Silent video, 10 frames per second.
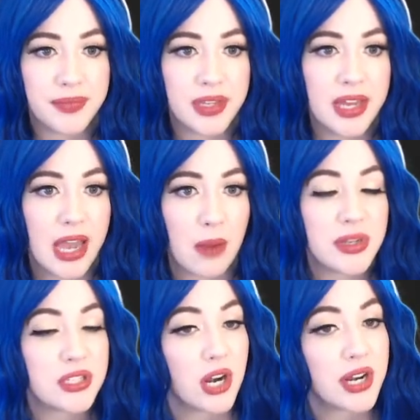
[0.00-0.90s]
And we
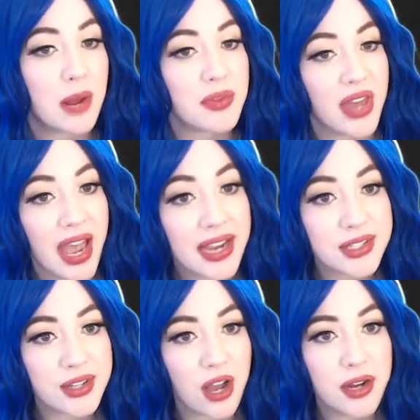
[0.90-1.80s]
started out with a
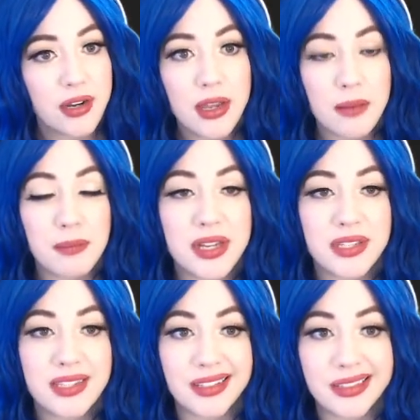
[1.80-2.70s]
hexagon because
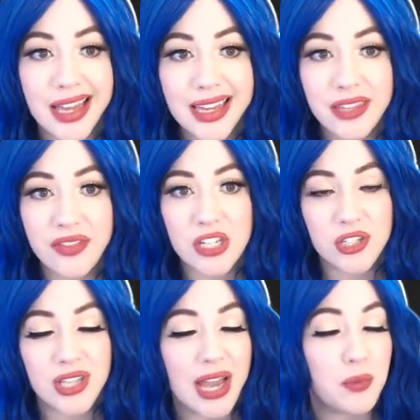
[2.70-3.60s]
the length of each
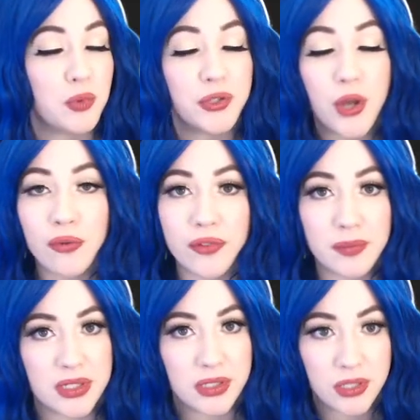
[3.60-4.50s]
side we'll know from the
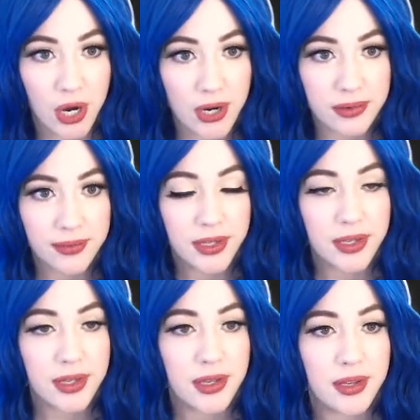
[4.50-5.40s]
start,
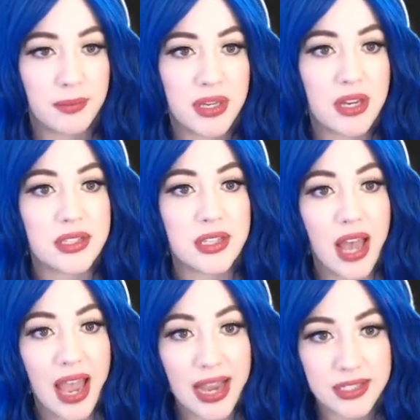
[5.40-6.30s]
because a
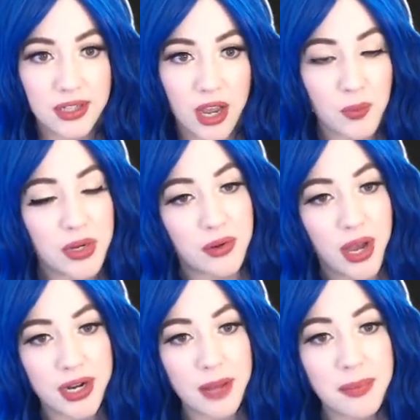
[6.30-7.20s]
hexagon, when you
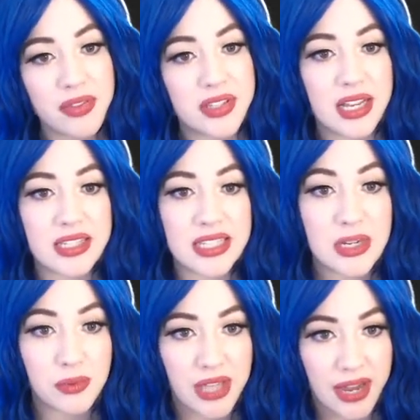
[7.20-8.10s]
cut it up like this, has
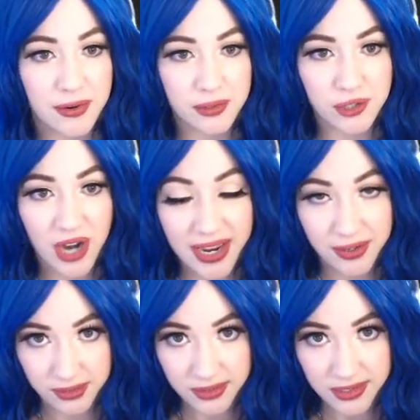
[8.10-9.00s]
equilateral
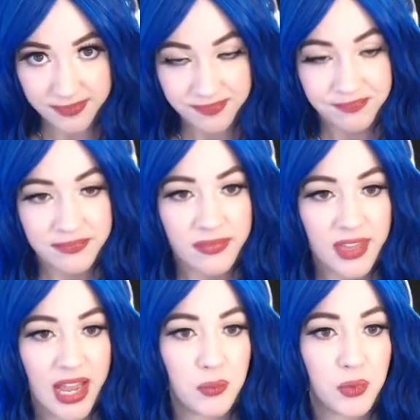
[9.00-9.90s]
triangles,
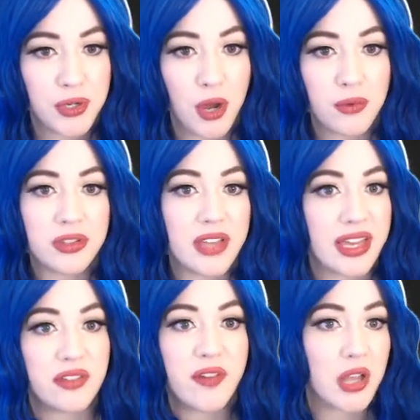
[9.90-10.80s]
and we'll know the length
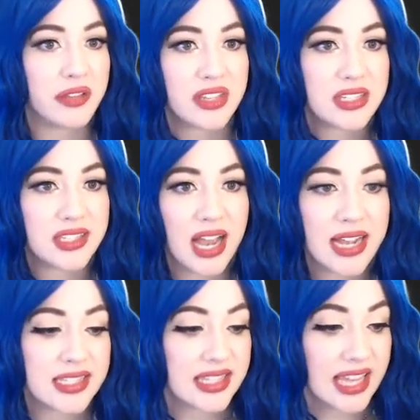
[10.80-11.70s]
of all of these
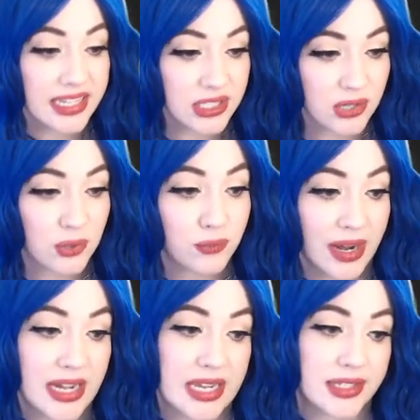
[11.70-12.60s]
sides thanks to the
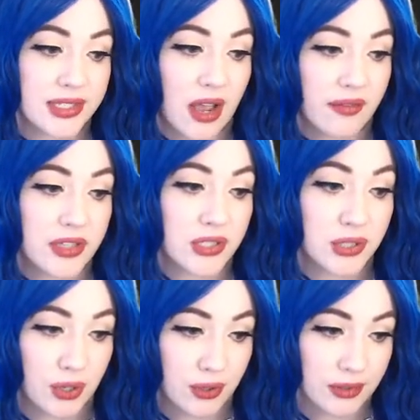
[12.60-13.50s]
radius of the
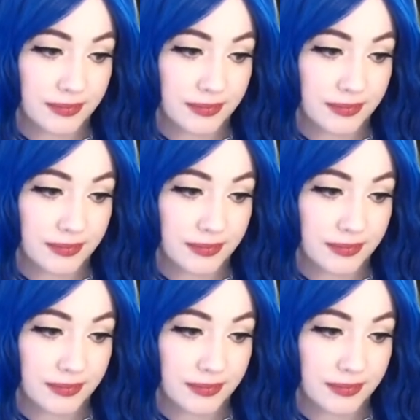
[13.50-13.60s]
circle.